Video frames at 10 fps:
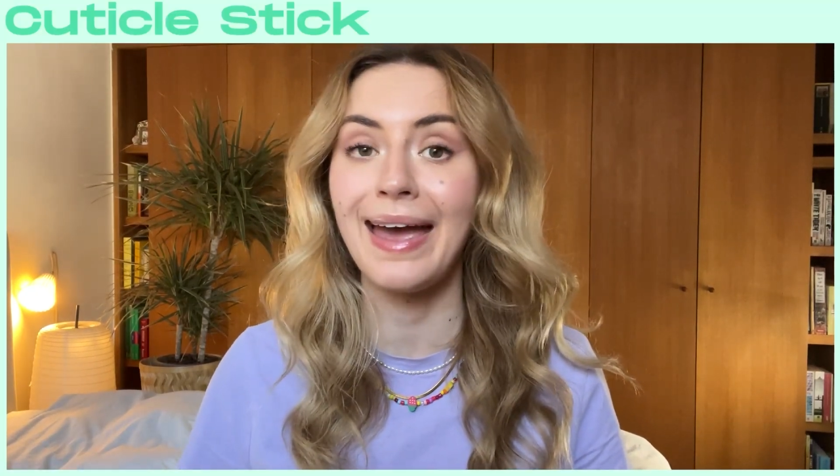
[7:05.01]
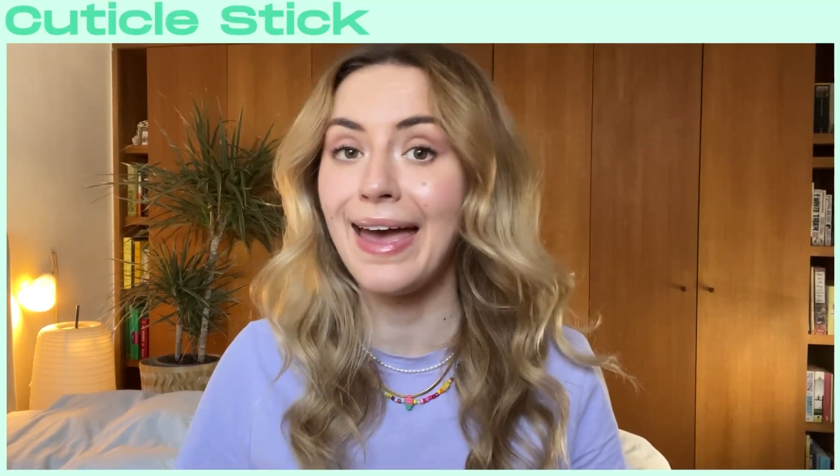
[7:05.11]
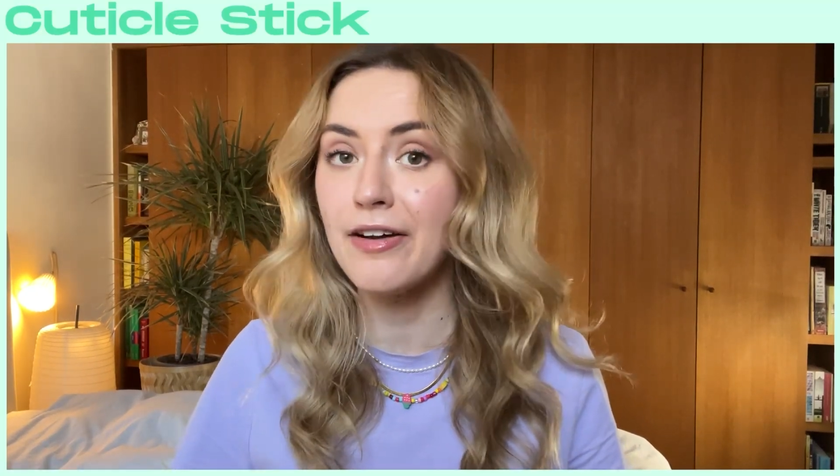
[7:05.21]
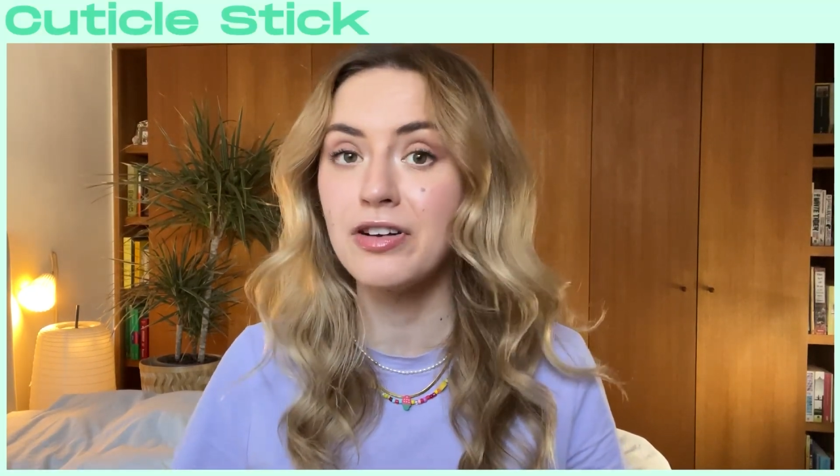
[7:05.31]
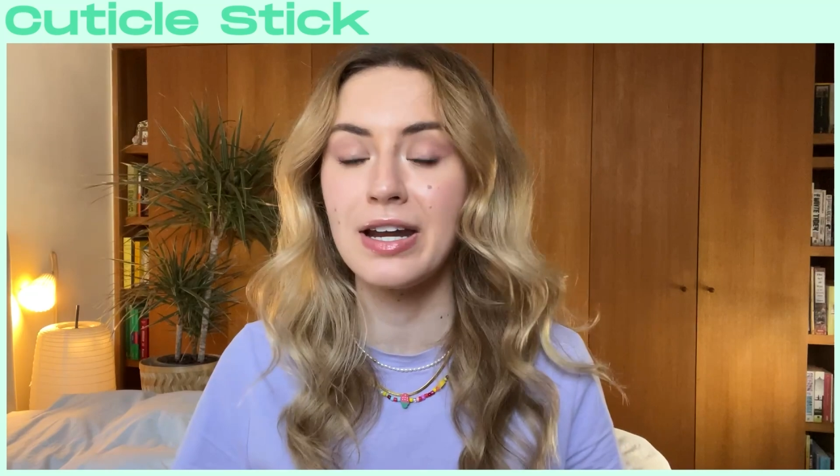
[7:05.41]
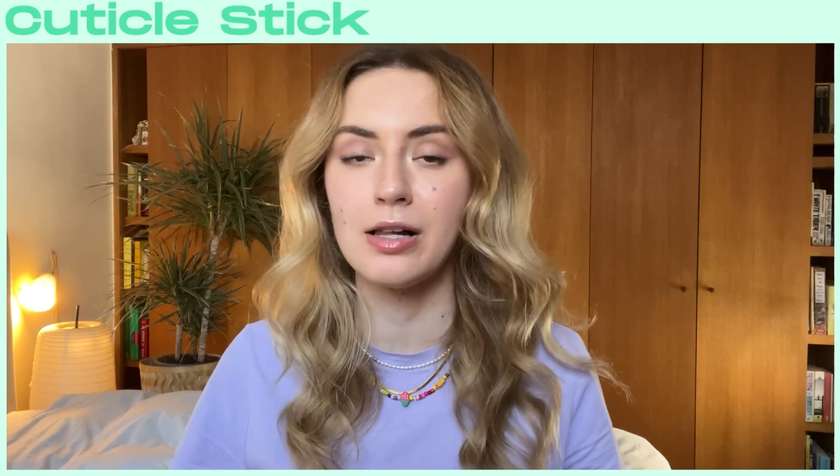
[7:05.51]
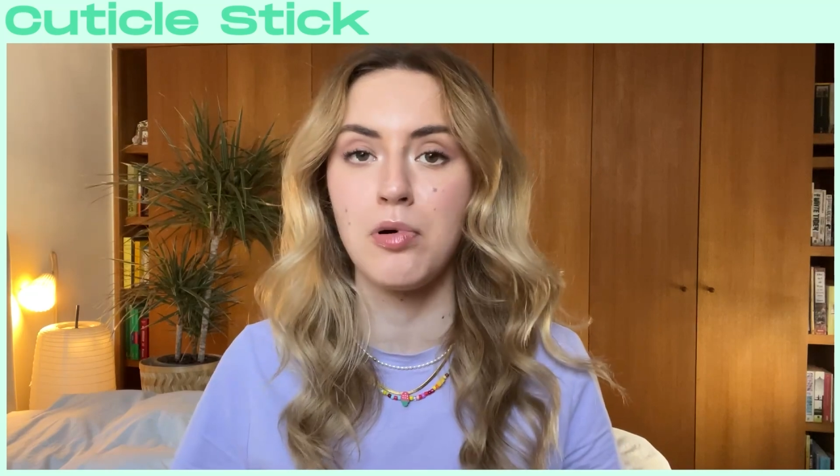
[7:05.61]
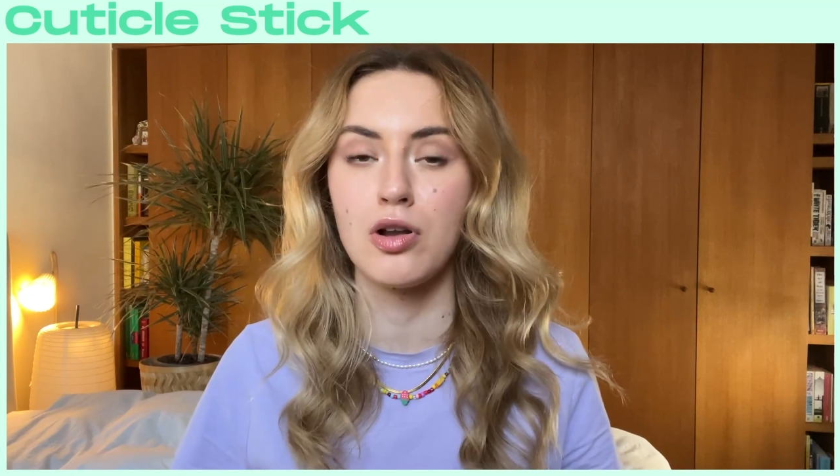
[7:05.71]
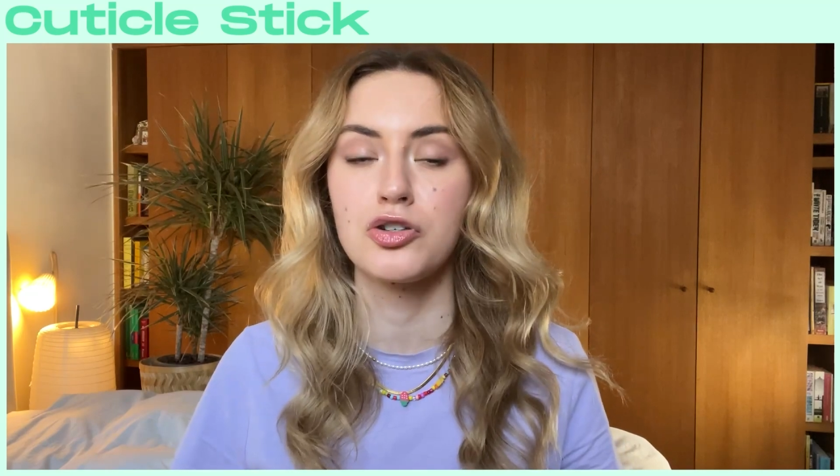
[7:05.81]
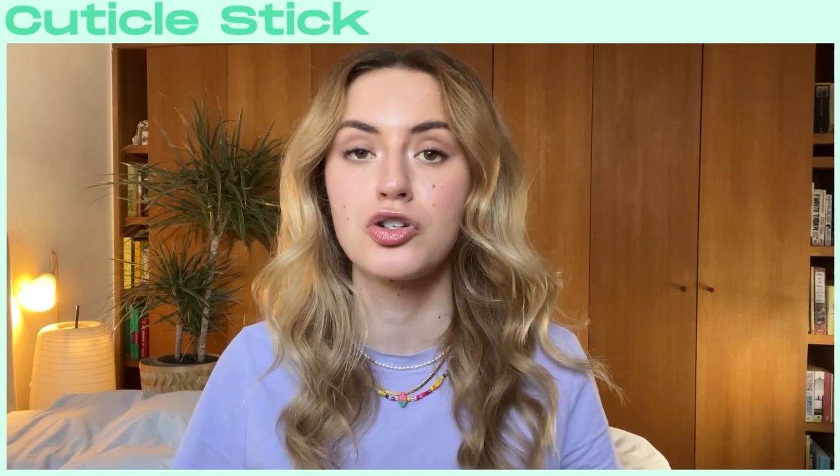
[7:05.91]
every nail
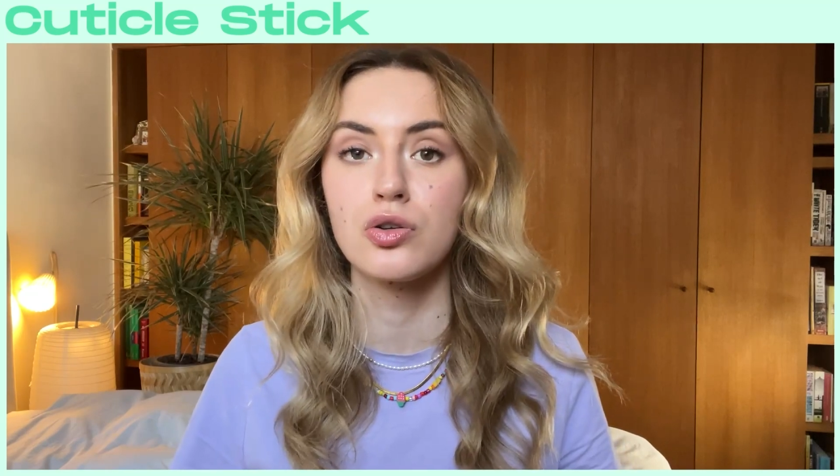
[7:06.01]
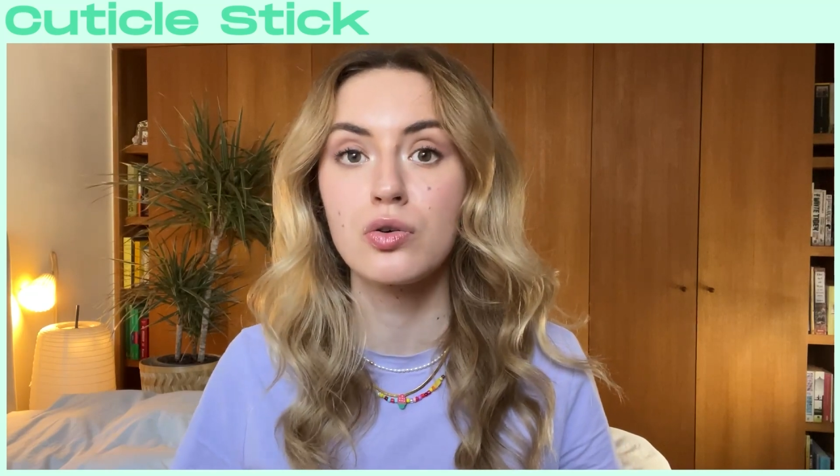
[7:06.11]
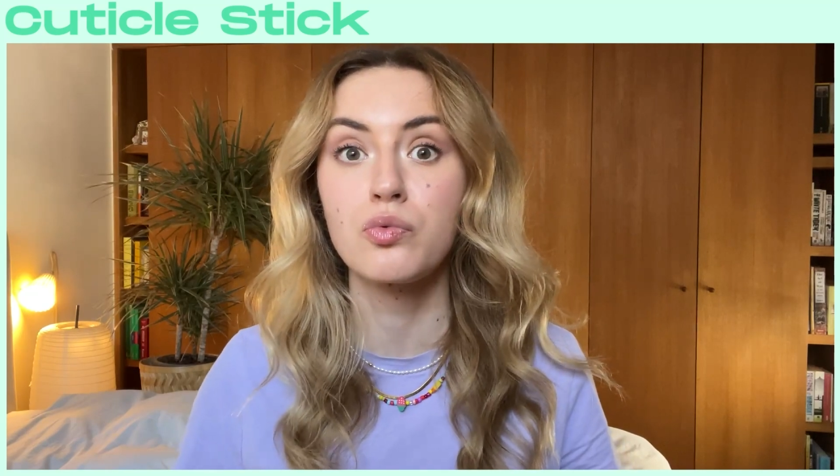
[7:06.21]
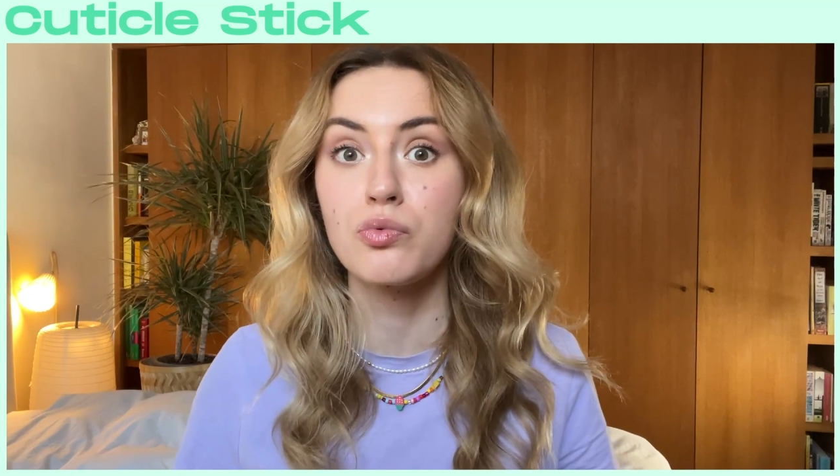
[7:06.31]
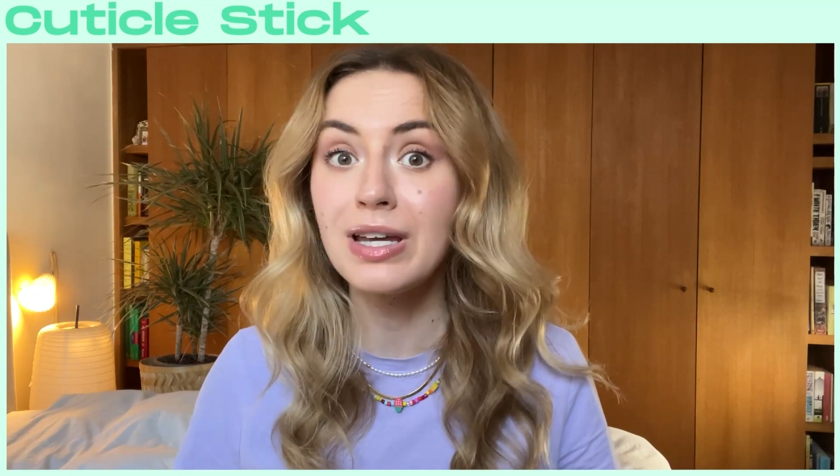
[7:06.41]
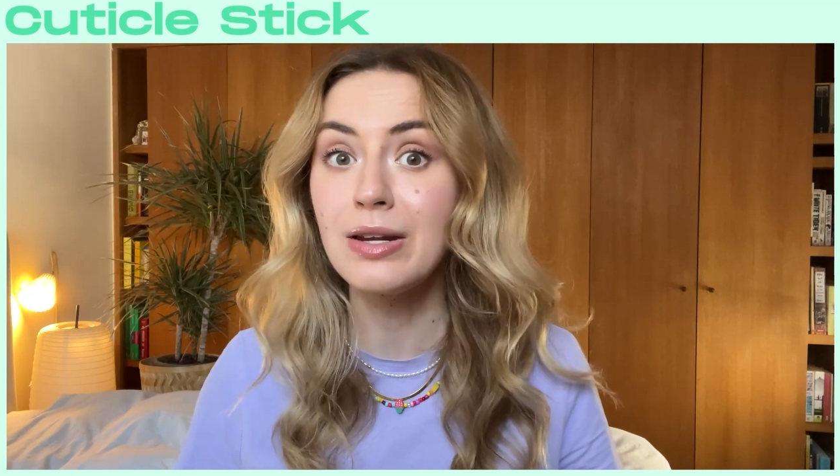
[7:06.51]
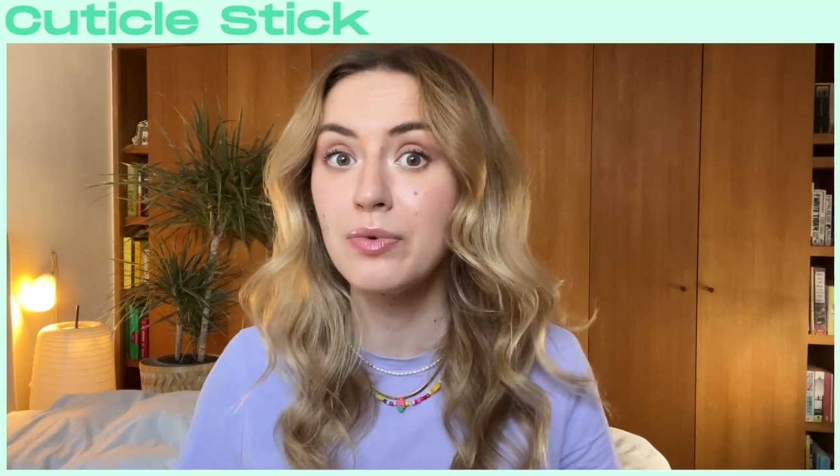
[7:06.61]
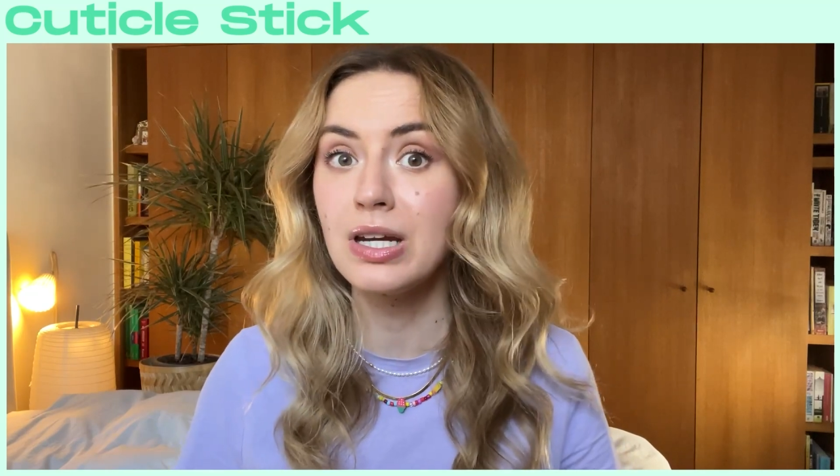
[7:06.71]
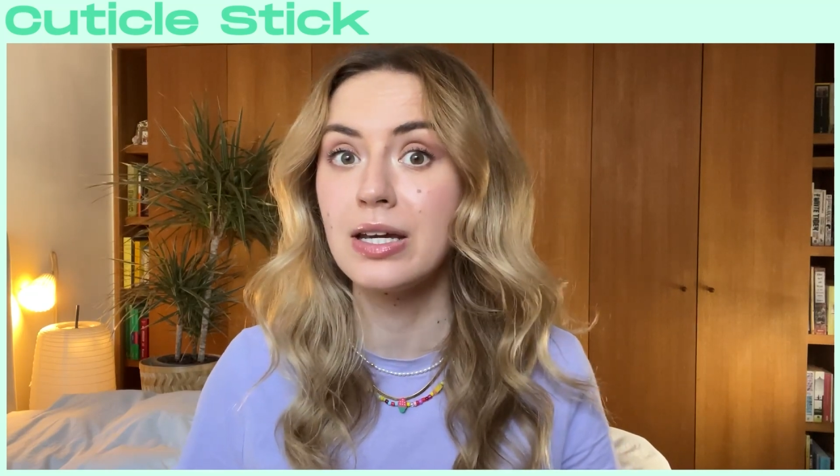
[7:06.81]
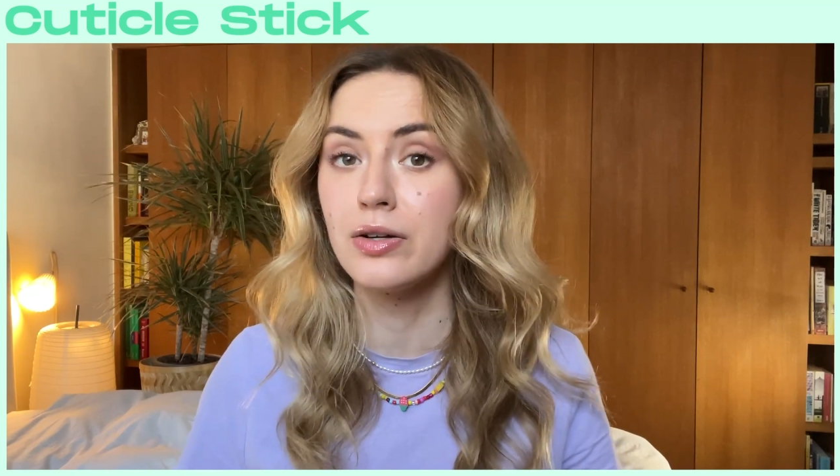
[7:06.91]
polish look really,
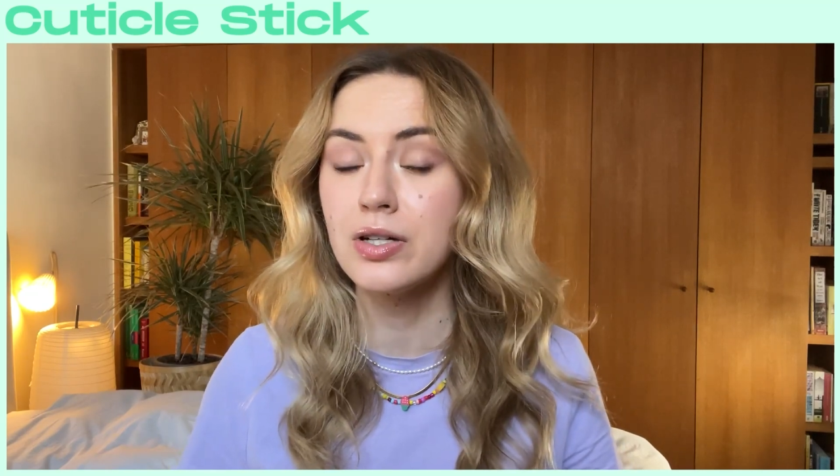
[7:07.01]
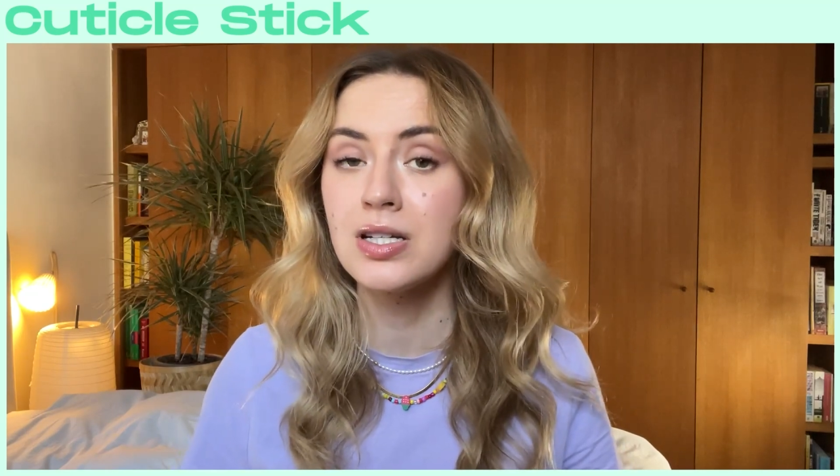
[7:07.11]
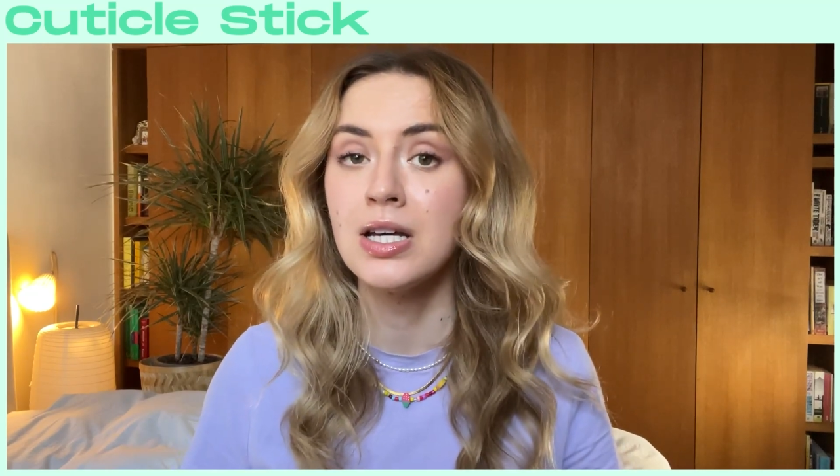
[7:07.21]
really good,